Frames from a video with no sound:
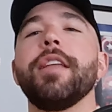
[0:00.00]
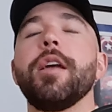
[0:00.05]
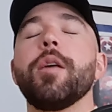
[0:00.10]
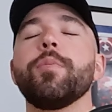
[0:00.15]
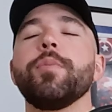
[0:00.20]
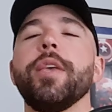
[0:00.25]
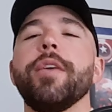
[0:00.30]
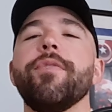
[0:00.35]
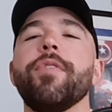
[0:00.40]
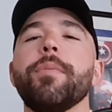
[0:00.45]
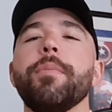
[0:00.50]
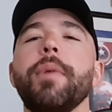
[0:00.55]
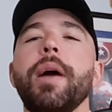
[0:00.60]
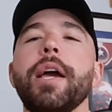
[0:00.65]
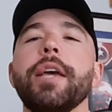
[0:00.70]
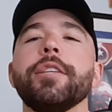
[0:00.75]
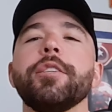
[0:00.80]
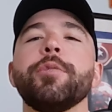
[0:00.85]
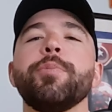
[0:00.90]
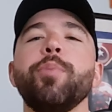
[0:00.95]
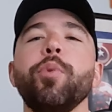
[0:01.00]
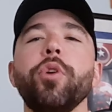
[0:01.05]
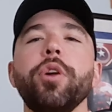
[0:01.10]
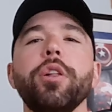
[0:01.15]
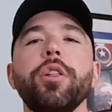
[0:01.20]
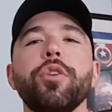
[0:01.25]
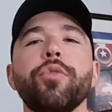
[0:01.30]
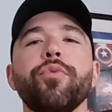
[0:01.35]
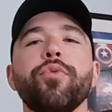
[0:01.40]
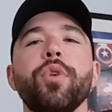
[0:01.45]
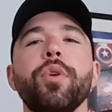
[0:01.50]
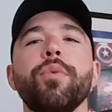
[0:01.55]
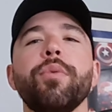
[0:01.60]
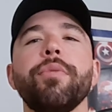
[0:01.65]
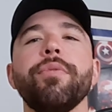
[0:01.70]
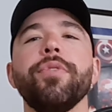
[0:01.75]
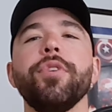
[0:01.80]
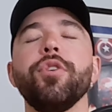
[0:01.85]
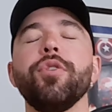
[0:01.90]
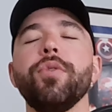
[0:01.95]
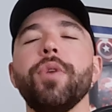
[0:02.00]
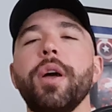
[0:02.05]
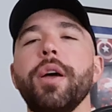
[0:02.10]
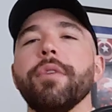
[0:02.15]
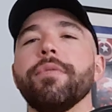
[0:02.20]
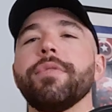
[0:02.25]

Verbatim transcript: I'm giving my spoiler free review of